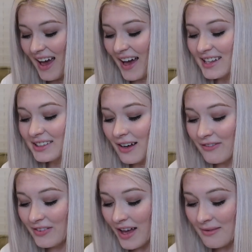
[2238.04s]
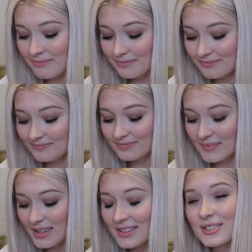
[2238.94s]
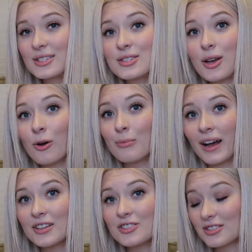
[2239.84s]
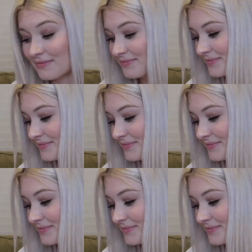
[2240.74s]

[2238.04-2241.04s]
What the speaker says: I love them so much,